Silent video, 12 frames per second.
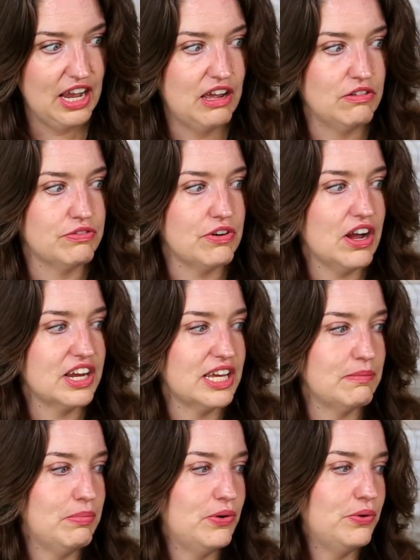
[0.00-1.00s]
And
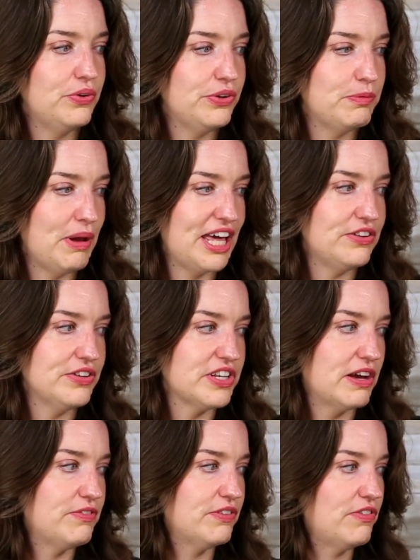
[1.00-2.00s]
Froggy pulled petals
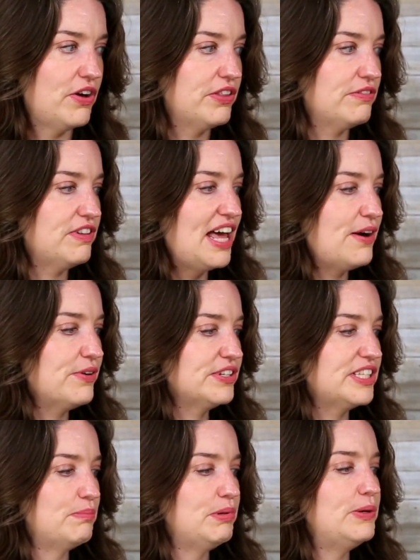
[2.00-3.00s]
off of all the
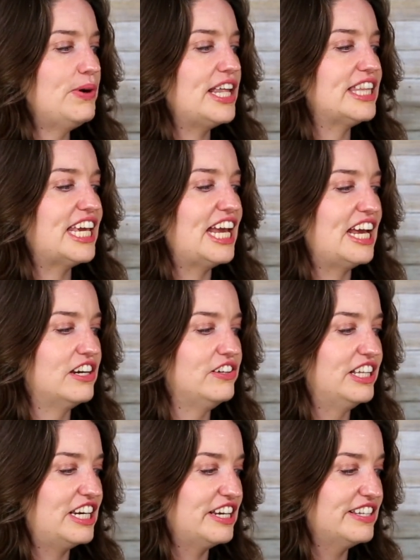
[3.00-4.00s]
flowers, he blew out the
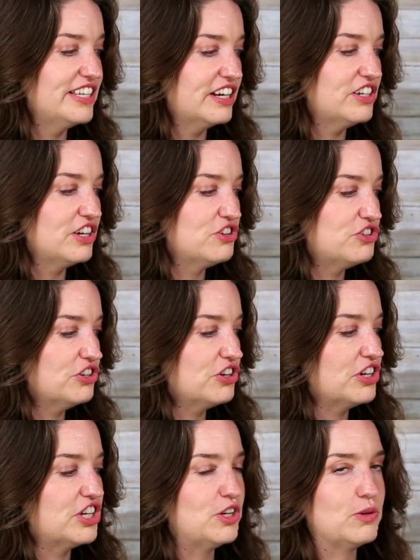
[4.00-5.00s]
candle, and he sucked on
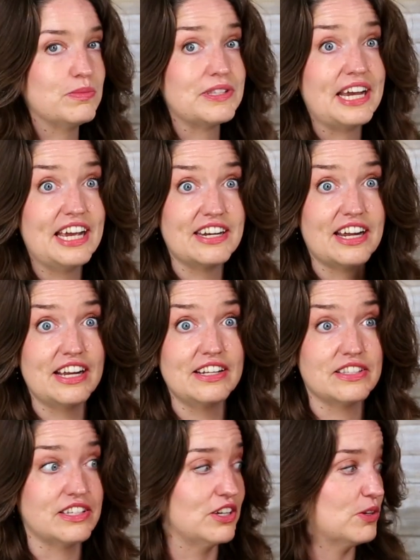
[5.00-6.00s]
sugar cubes and
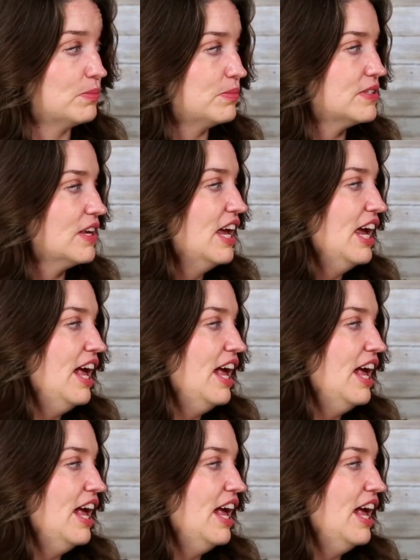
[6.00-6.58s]
ice cubes.